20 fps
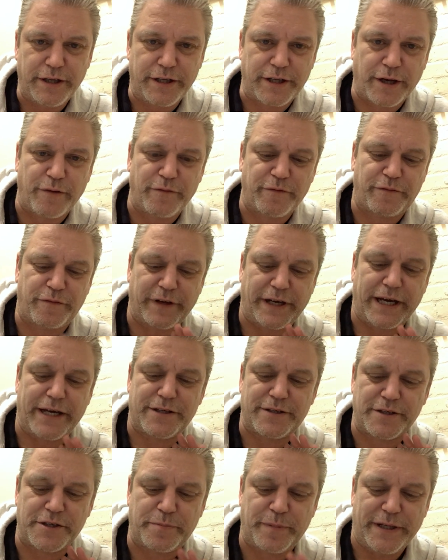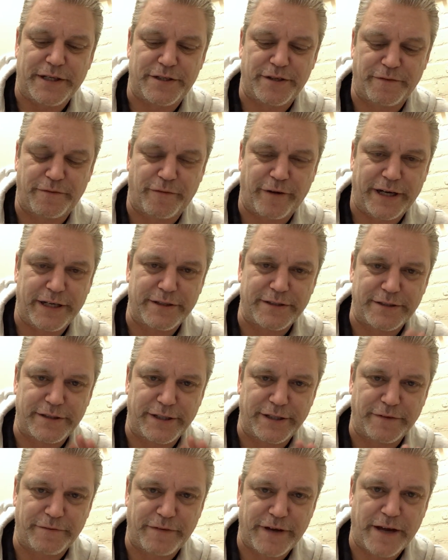don't forget to speak to your friends
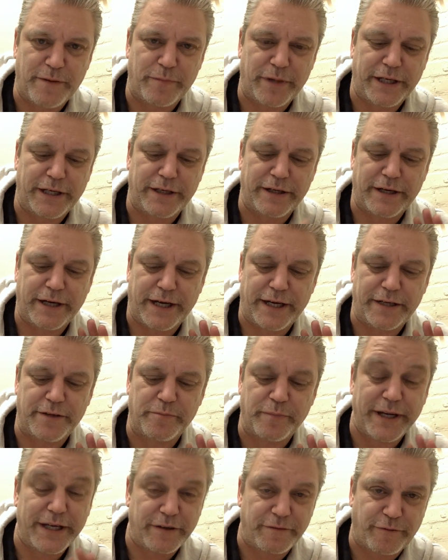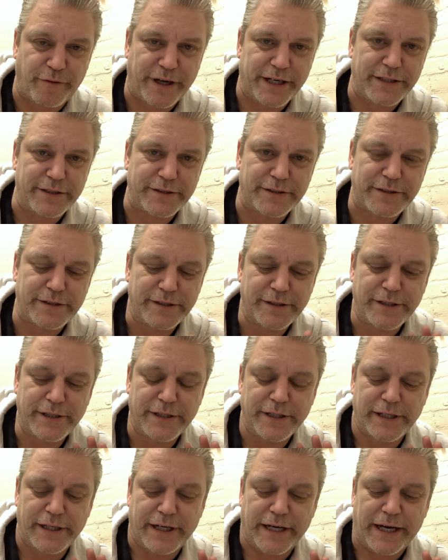and your family and make friends.
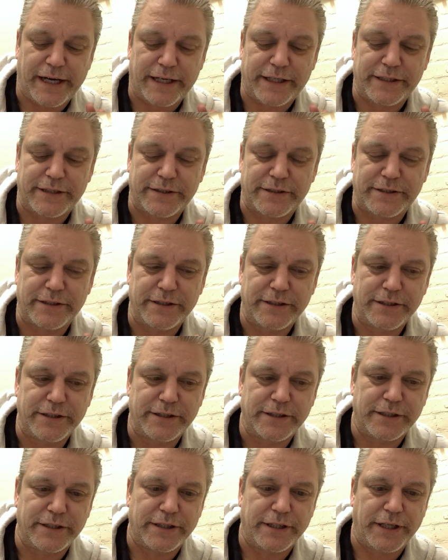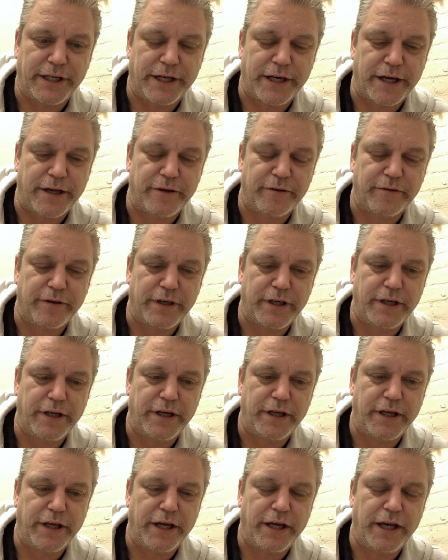And, you know,
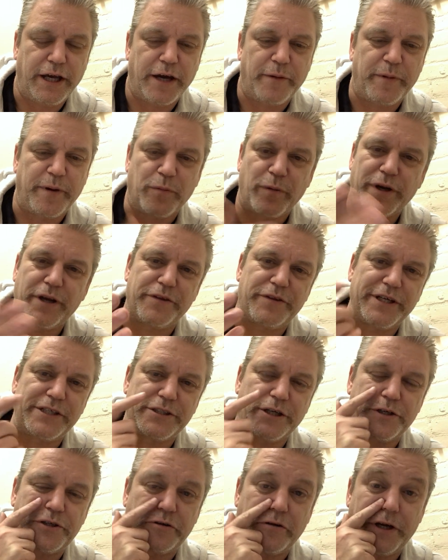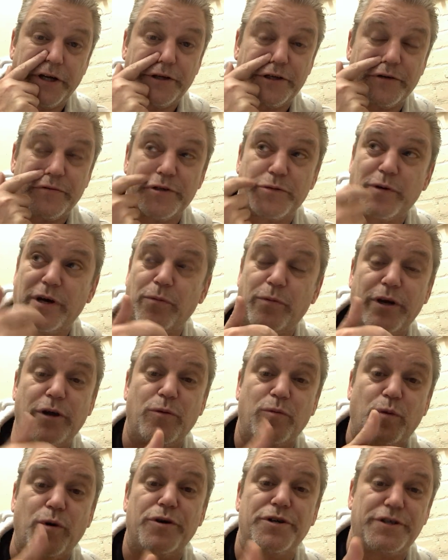I mean, one of the things I try and do as well, when I
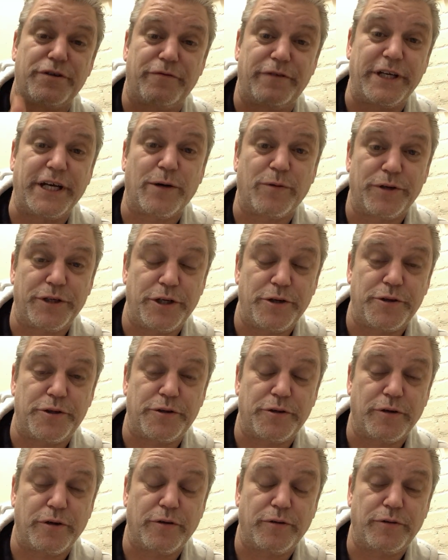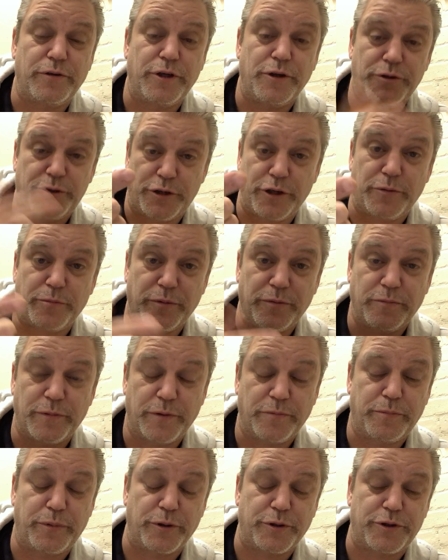watch a video on YouTube, on
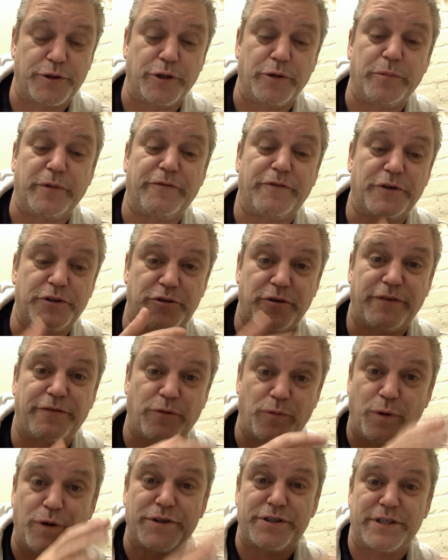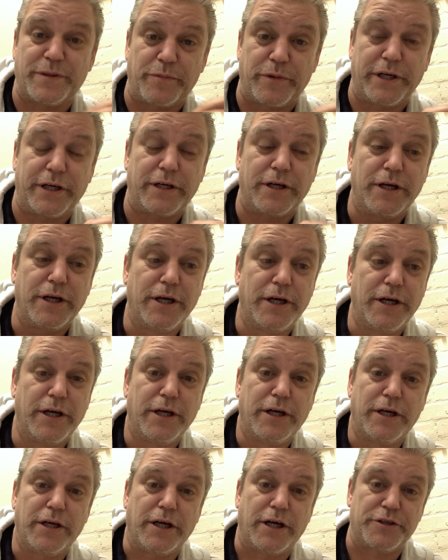BookTube, if I watch something,
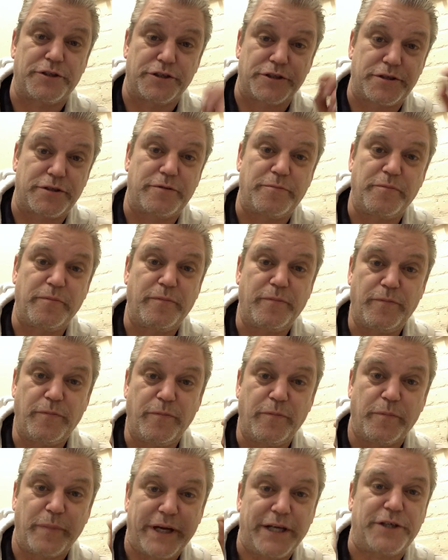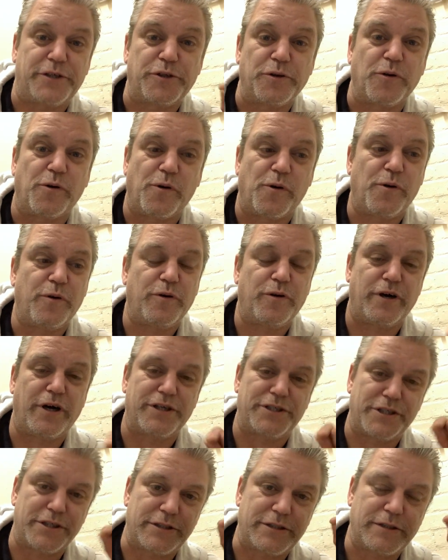I just make sure
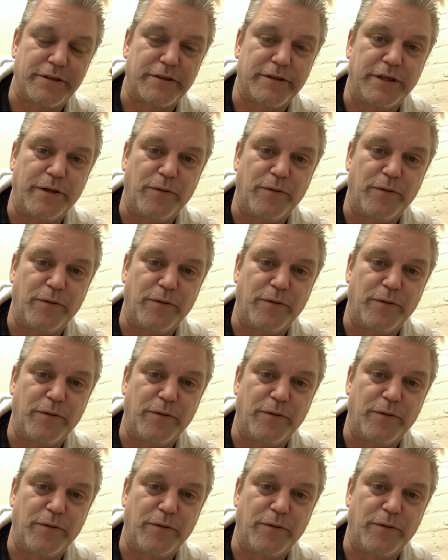I just